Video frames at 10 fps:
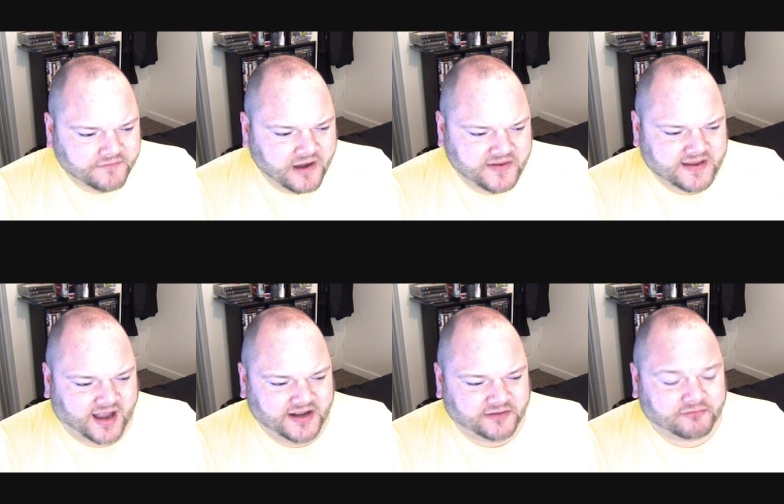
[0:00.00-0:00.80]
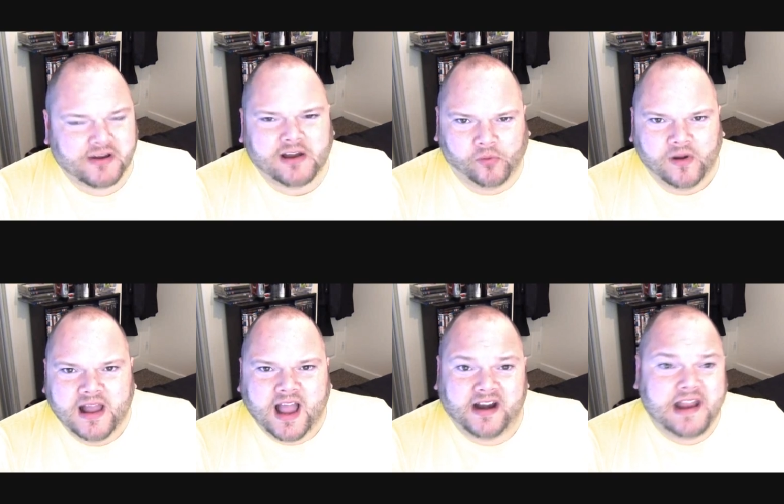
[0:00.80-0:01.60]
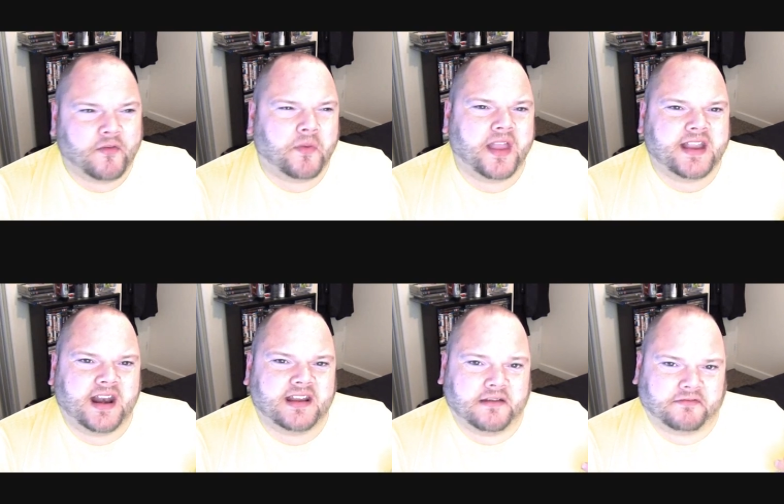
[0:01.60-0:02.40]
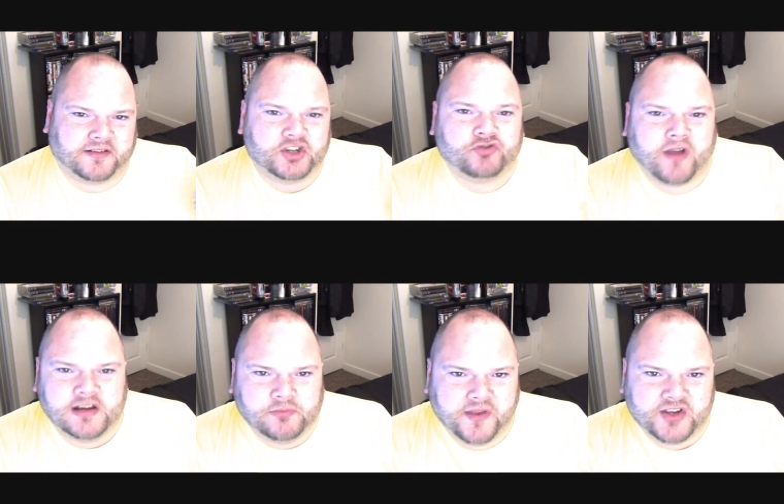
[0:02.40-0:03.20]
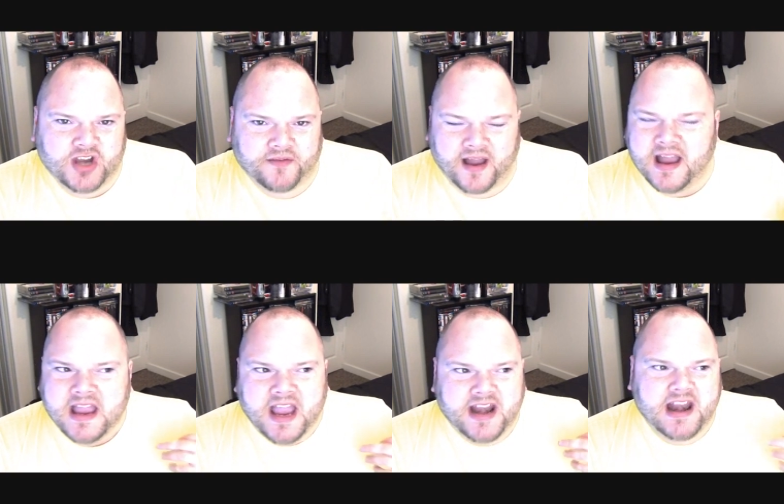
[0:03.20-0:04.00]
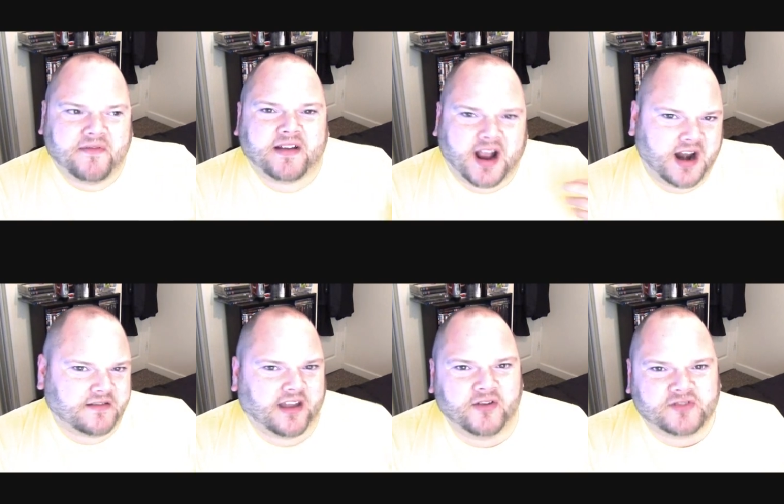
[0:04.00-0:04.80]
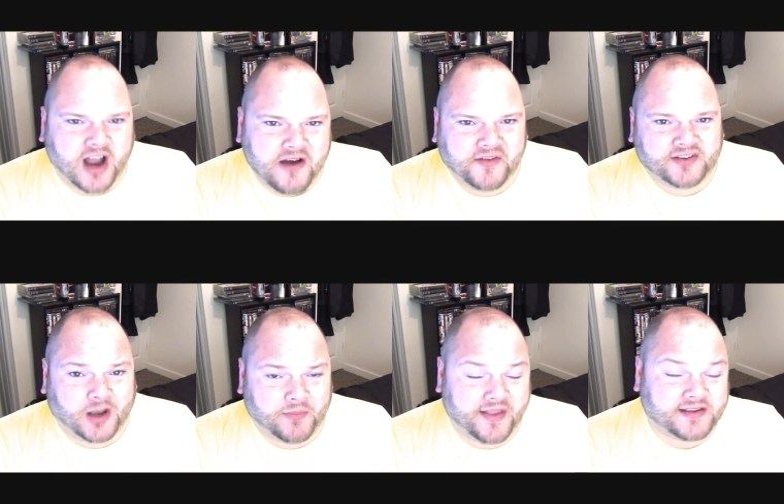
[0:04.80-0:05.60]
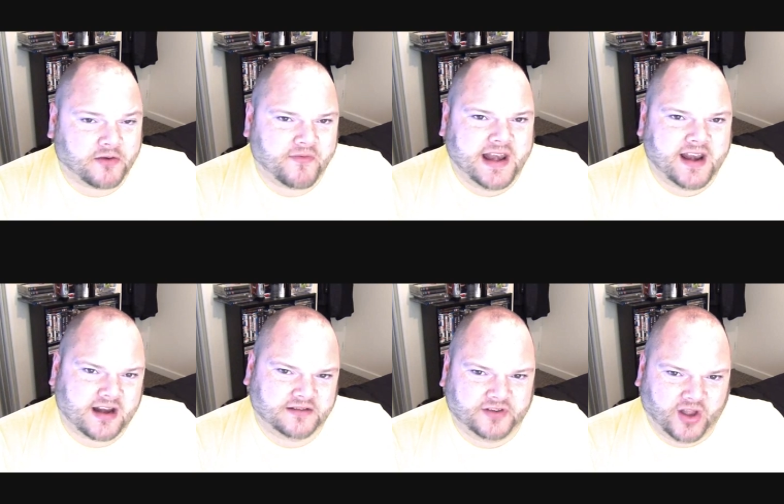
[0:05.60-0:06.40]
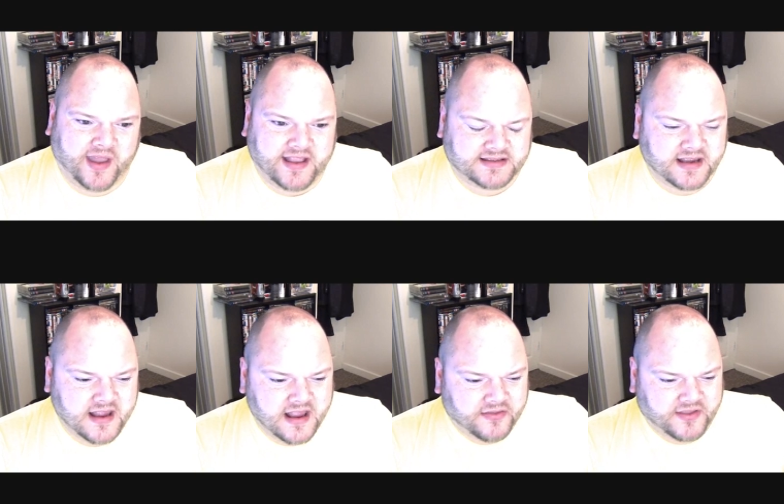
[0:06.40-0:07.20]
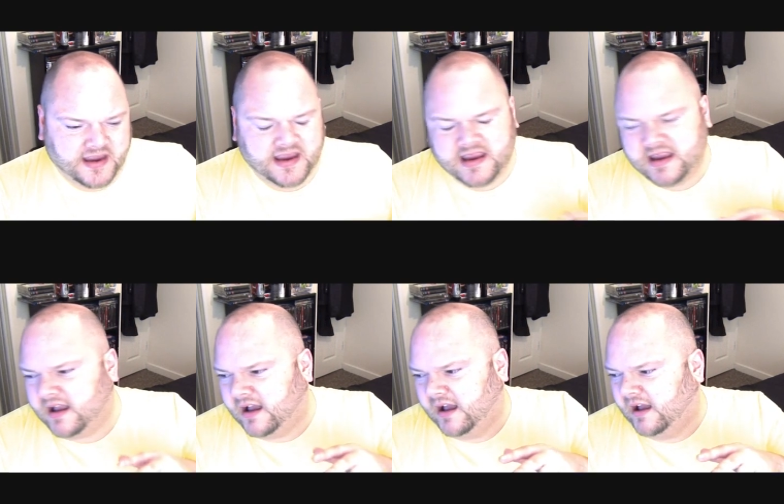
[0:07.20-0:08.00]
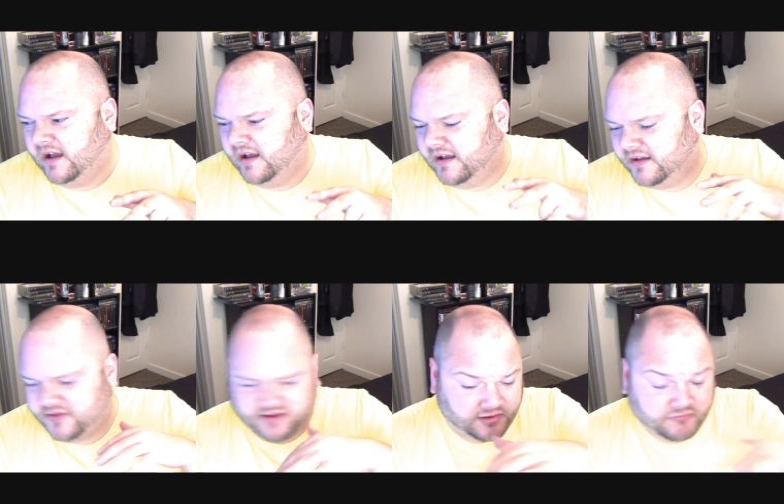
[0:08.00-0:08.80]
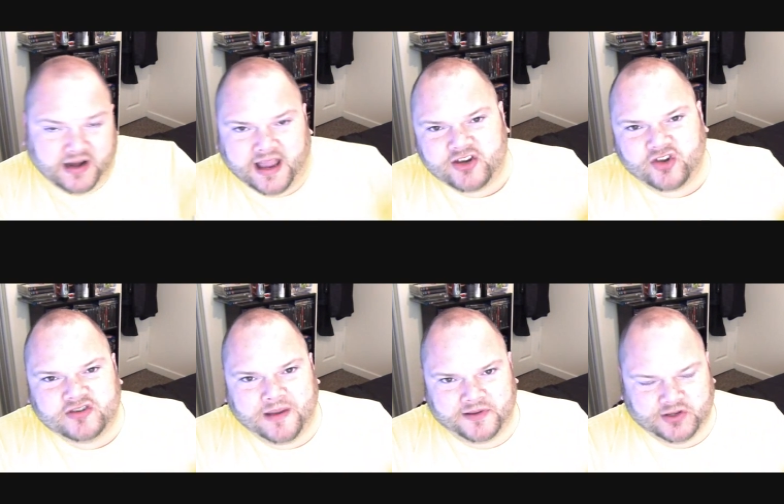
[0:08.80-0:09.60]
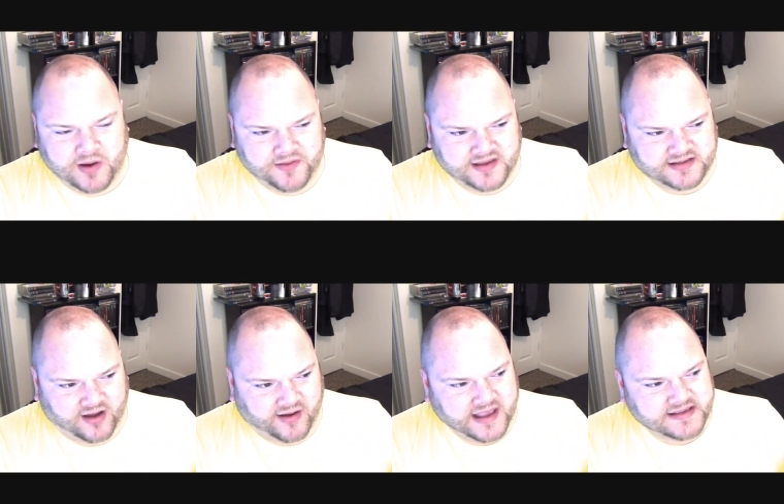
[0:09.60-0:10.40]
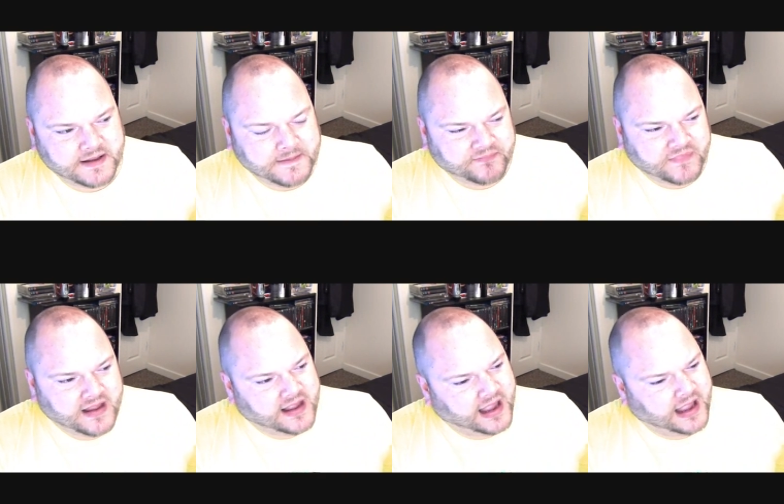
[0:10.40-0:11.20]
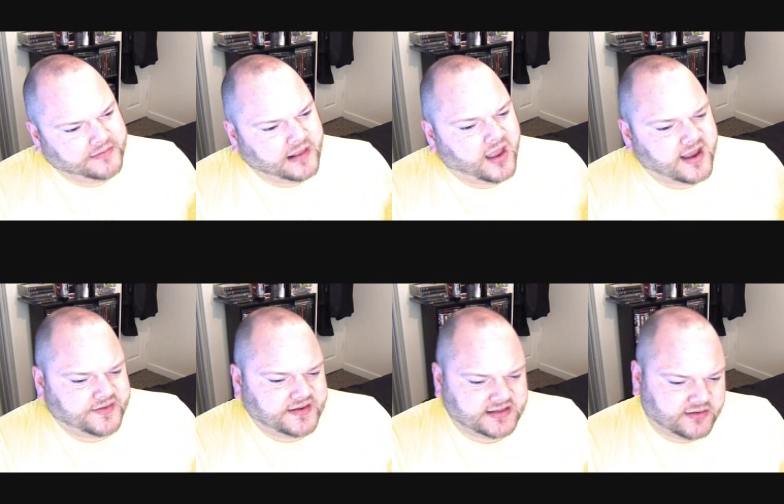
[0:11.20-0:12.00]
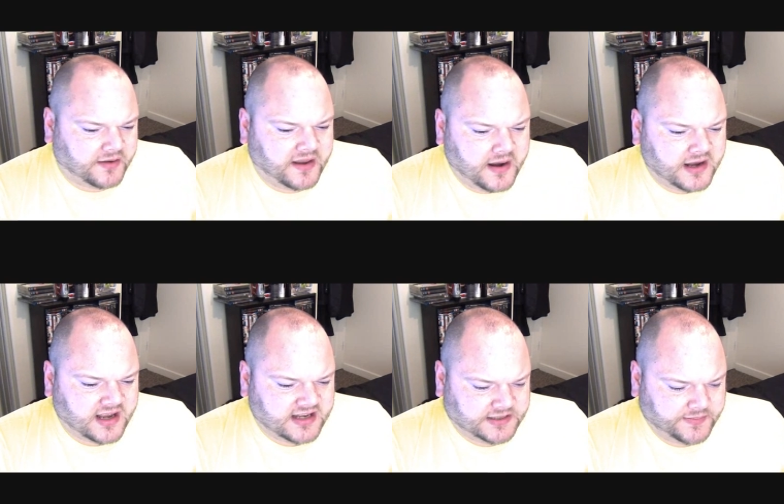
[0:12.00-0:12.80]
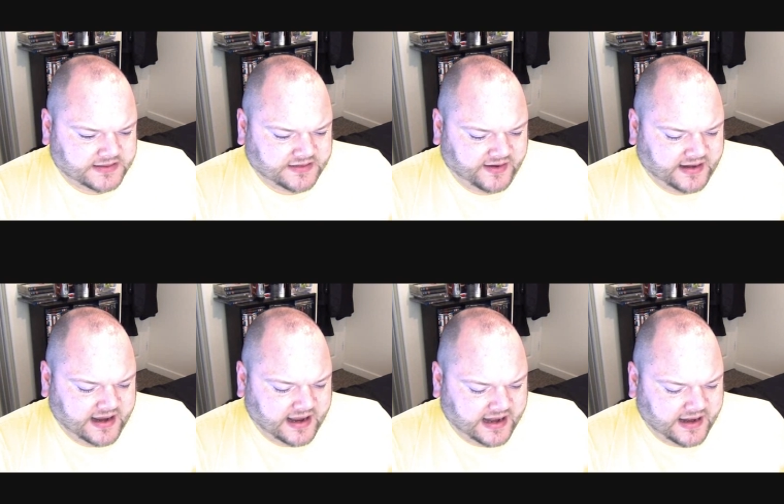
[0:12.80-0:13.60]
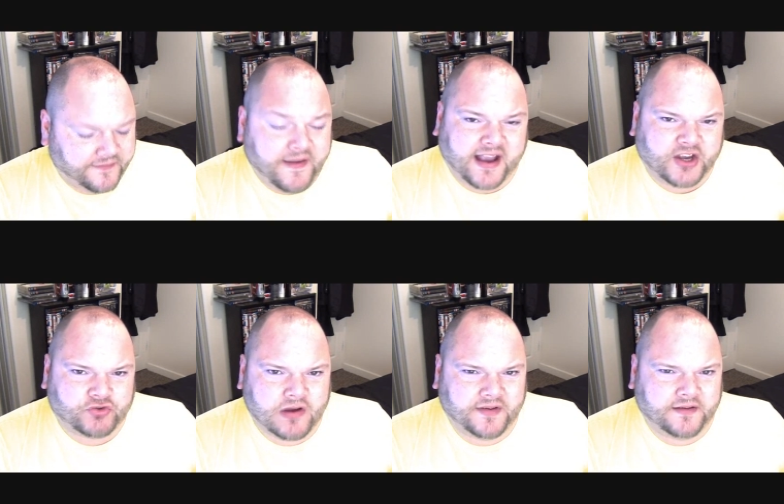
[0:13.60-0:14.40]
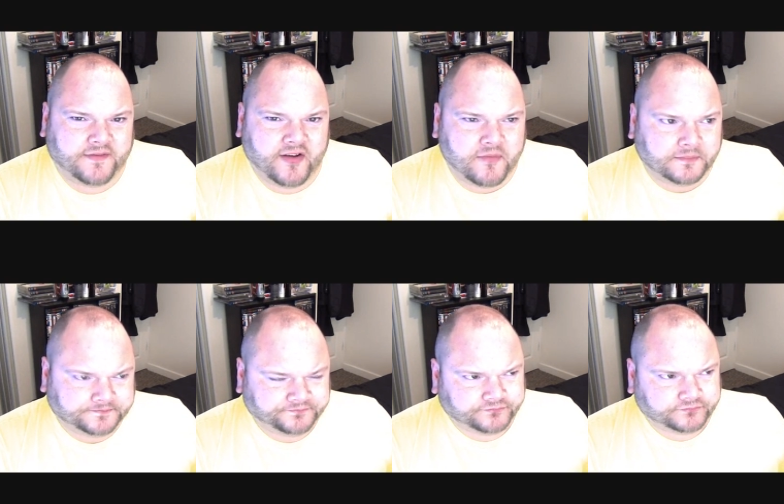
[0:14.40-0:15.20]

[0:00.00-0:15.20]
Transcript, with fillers: very kind of real. And even when they kind of get frustrated with each other, it never kind of goes over the top of that. So I really kind of liked the uh, the, the relationship between these guys. And like I said, this is not a, a specifically an effects-driven film.